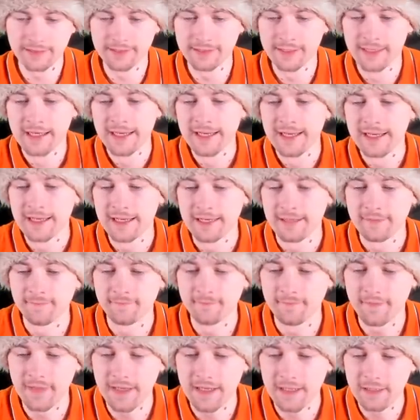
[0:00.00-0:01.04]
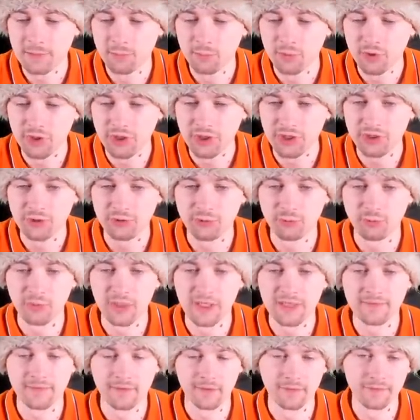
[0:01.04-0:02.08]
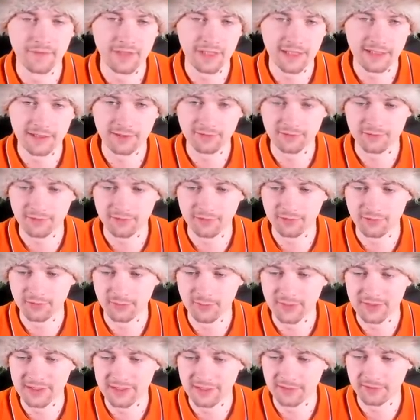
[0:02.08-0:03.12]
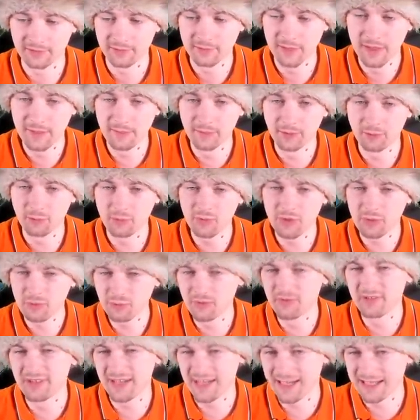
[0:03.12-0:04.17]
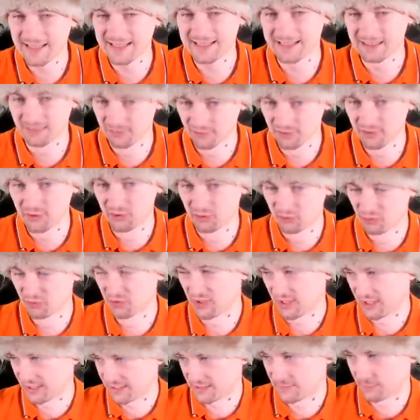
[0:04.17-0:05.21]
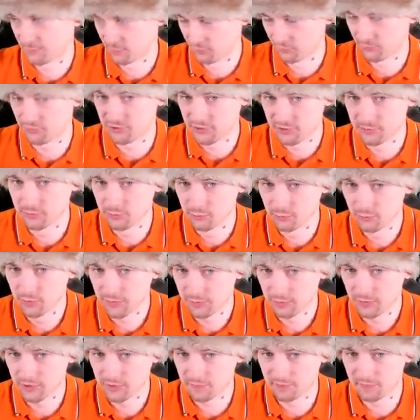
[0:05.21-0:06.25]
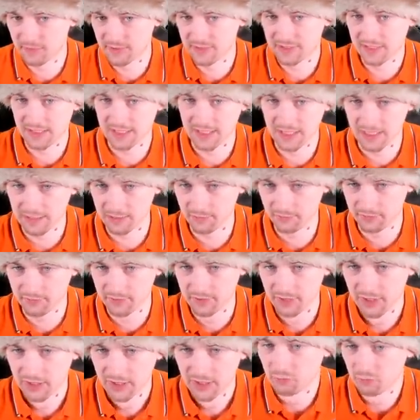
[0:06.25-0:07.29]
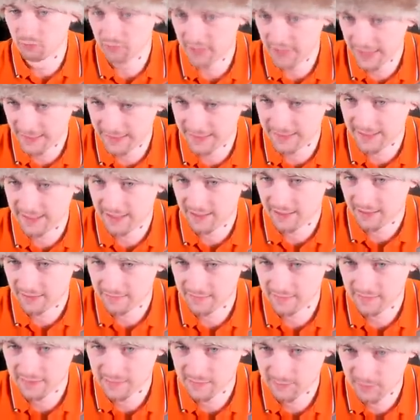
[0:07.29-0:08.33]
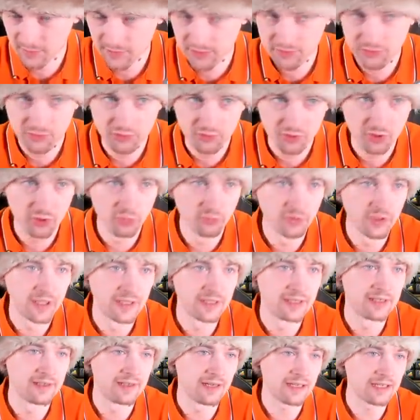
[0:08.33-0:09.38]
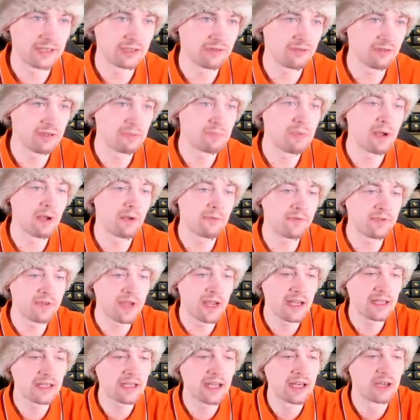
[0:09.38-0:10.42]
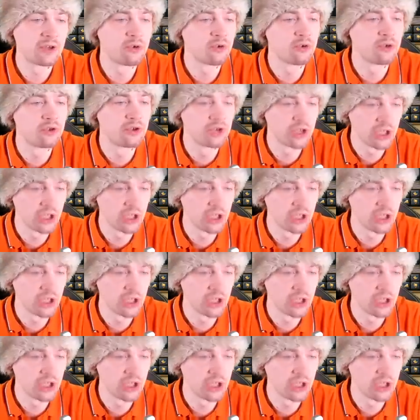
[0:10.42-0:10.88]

us. Then we need to wait for the others to also peace out. Remember, we want as long truce as possible when we are peacing out to let the Agas expansion go down. And actually about that, I should